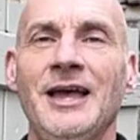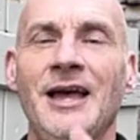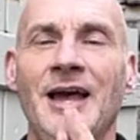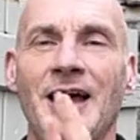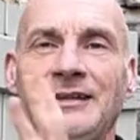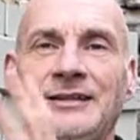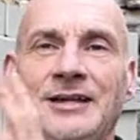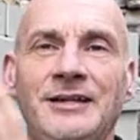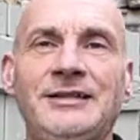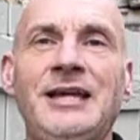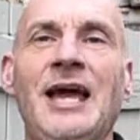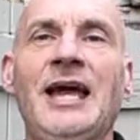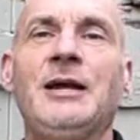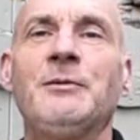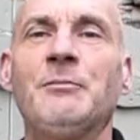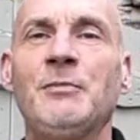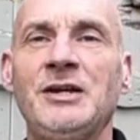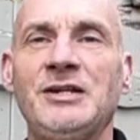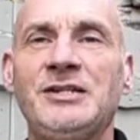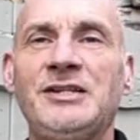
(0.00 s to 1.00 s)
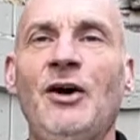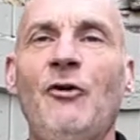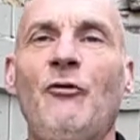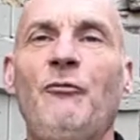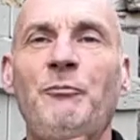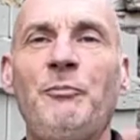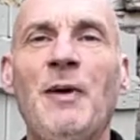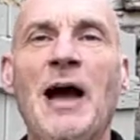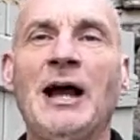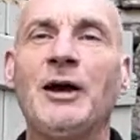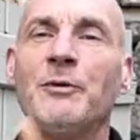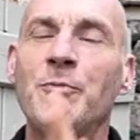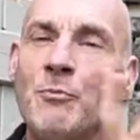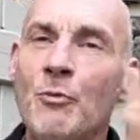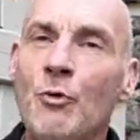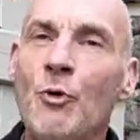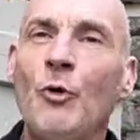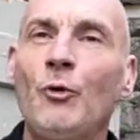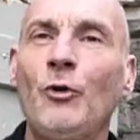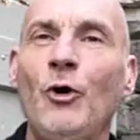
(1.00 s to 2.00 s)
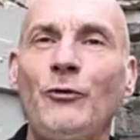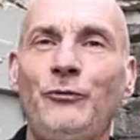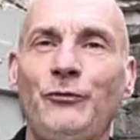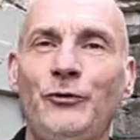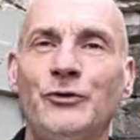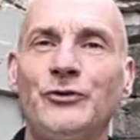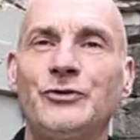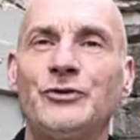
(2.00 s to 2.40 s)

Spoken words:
and to take myself back more often